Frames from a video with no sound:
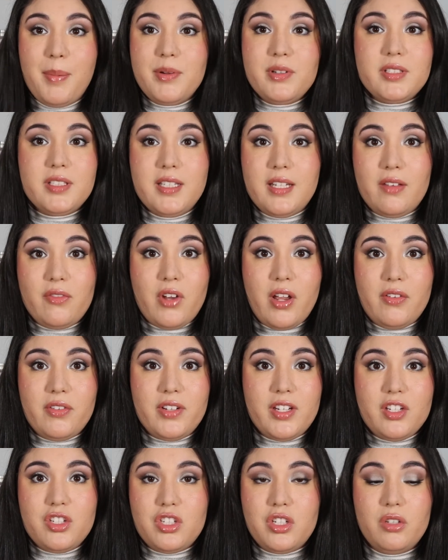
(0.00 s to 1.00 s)
personally never have
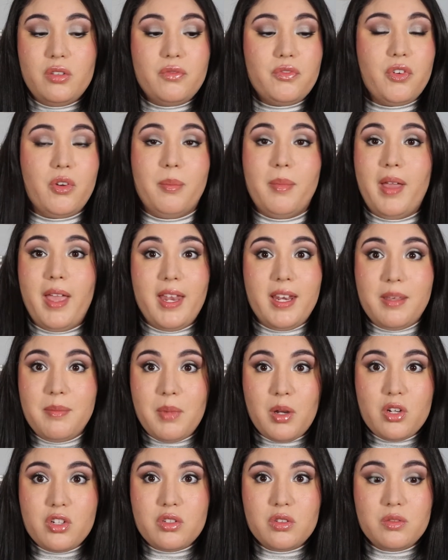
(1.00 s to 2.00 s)
an issue from any
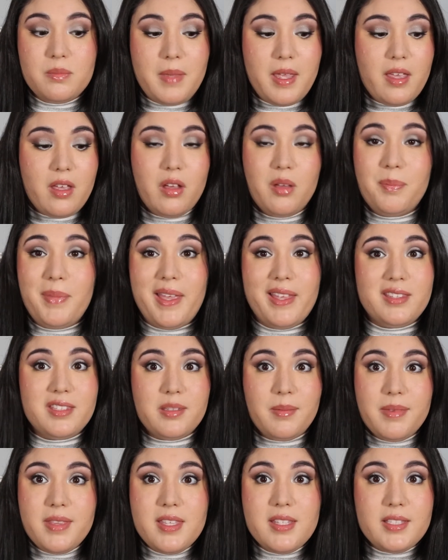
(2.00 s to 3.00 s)
Marshall makeup, and
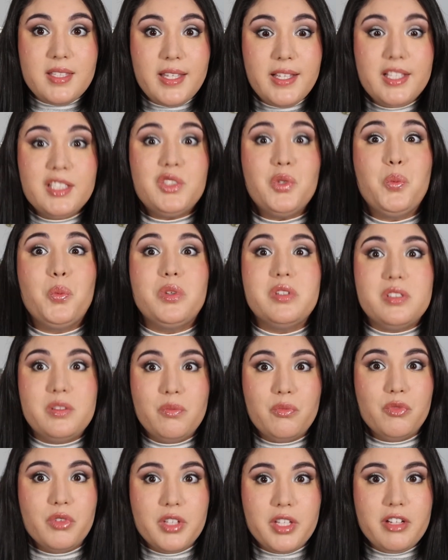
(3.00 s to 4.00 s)
some of these things were
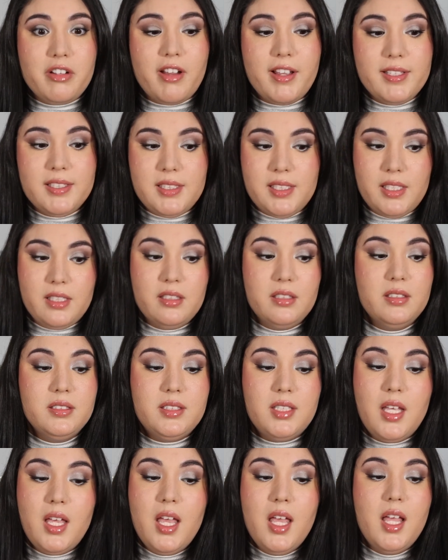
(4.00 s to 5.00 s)
some really great
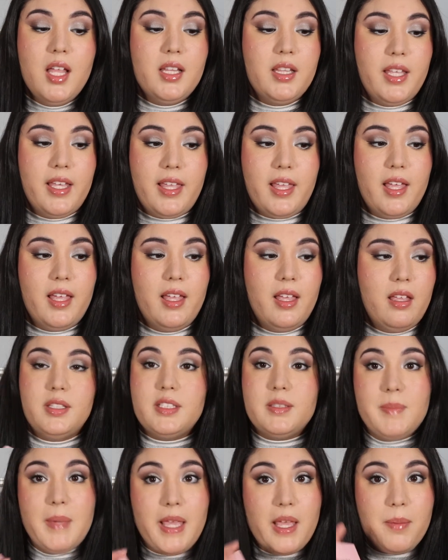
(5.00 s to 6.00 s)
steals. Like
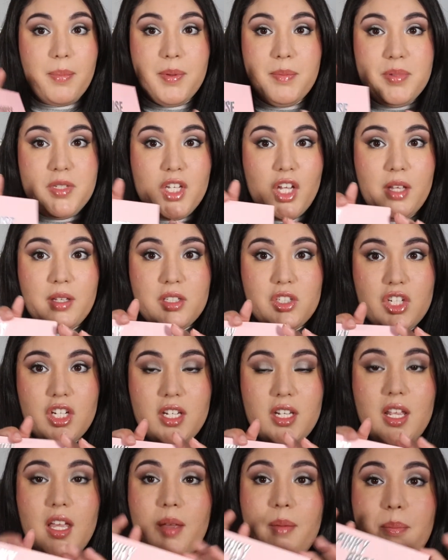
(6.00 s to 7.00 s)
this Makeup
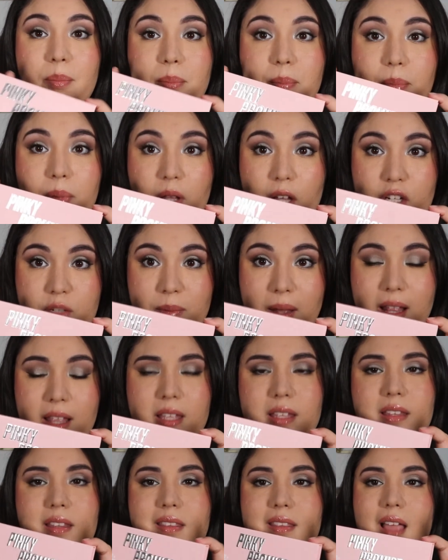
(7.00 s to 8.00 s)
Obsession blush
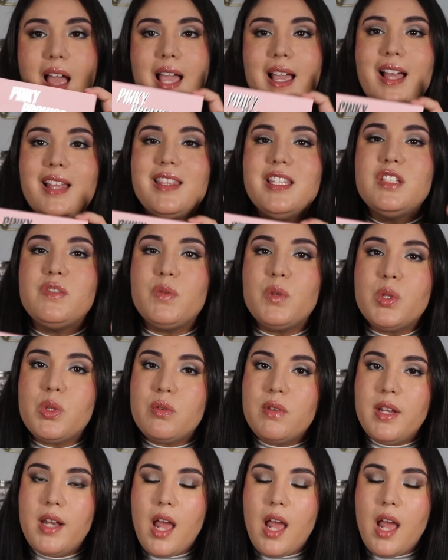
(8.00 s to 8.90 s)
palette, I got this for $3.